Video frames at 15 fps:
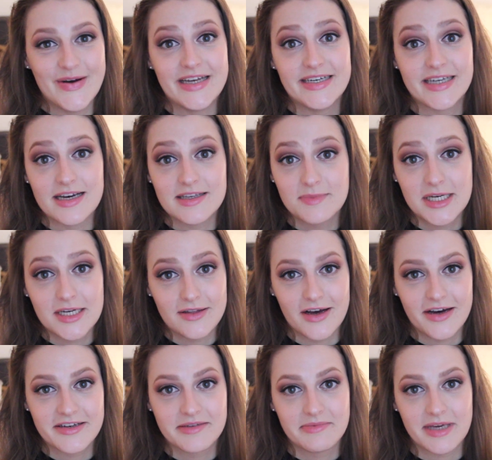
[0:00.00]
It does mean a
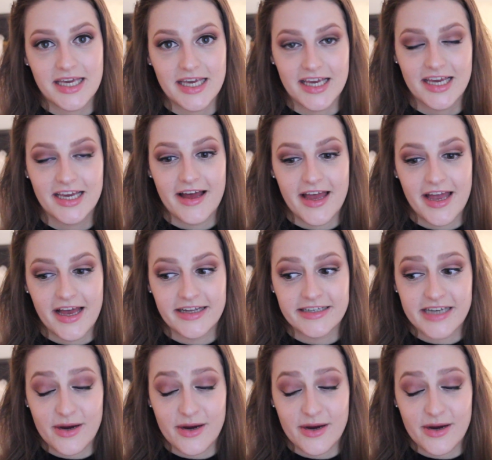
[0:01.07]
lot to me, and